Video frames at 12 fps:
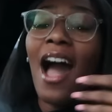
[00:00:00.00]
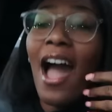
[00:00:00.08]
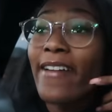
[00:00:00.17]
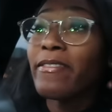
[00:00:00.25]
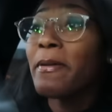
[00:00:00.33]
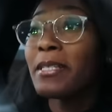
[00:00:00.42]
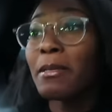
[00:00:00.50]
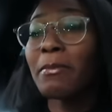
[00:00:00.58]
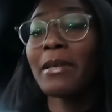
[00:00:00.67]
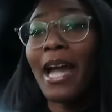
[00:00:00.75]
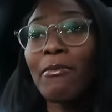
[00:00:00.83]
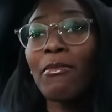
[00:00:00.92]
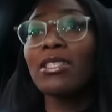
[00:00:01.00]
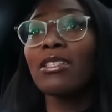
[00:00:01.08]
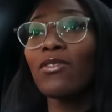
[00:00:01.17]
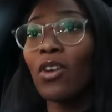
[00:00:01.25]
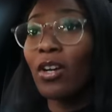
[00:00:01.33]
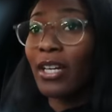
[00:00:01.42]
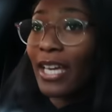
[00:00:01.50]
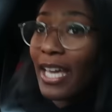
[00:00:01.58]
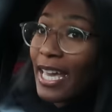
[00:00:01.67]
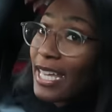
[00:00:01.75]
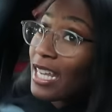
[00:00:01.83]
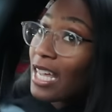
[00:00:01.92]
I haven't picked up the camera to vlog
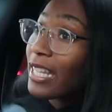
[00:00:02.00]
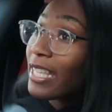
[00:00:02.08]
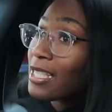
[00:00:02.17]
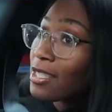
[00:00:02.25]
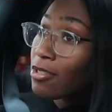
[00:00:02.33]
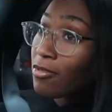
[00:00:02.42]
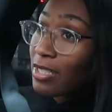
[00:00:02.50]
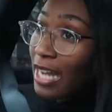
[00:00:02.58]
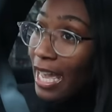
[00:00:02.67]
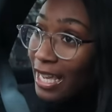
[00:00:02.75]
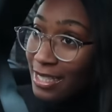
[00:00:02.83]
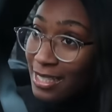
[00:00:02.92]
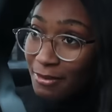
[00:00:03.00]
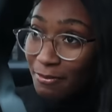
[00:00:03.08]
in at least 3 days.